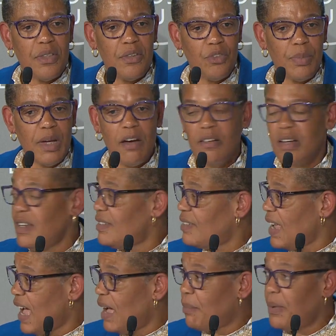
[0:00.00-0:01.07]
disparities
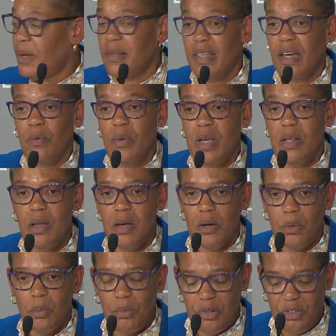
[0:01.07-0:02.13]
gap that we
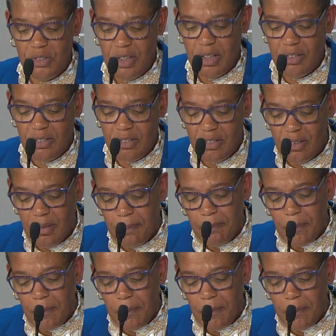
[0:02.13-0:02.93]
know persists.